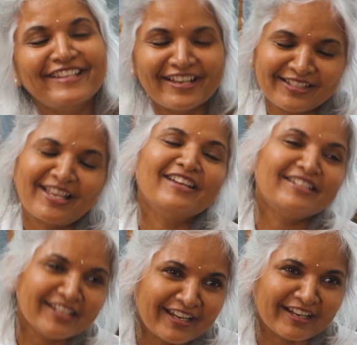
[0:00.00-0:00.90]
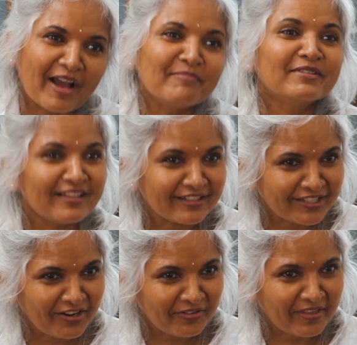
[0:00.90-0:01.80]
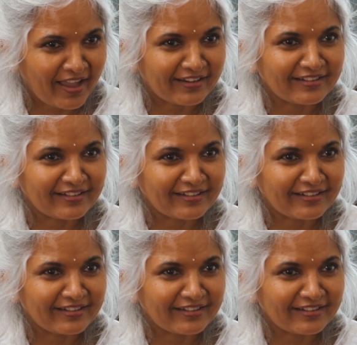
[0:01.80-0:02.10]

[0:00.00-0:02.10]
Yes, I did. I'm guilty of that.